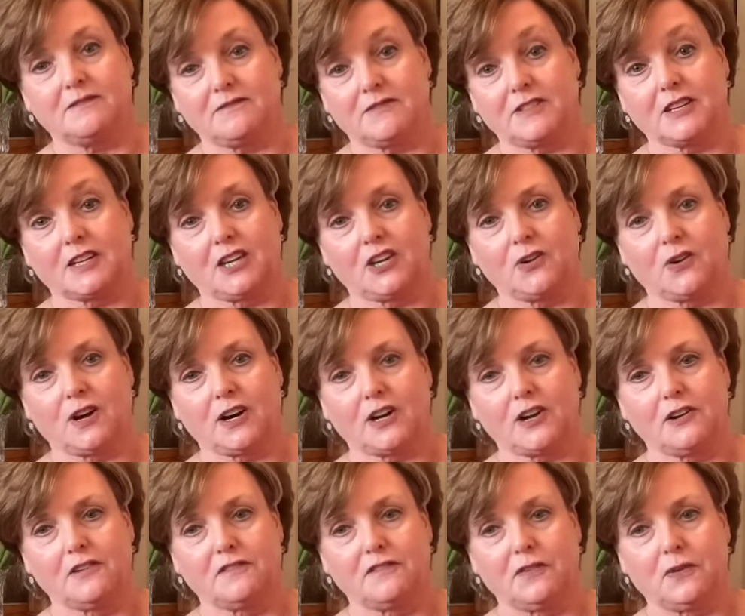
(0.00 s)
the QR
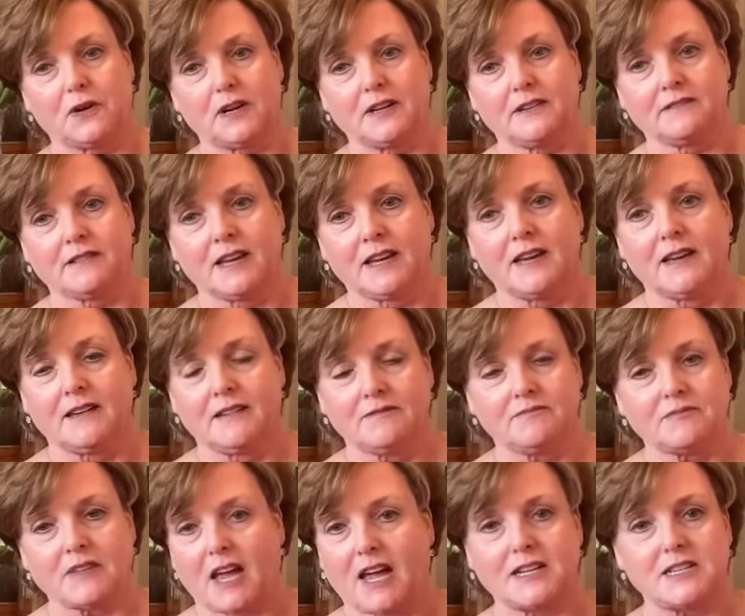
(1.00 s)
code for. And I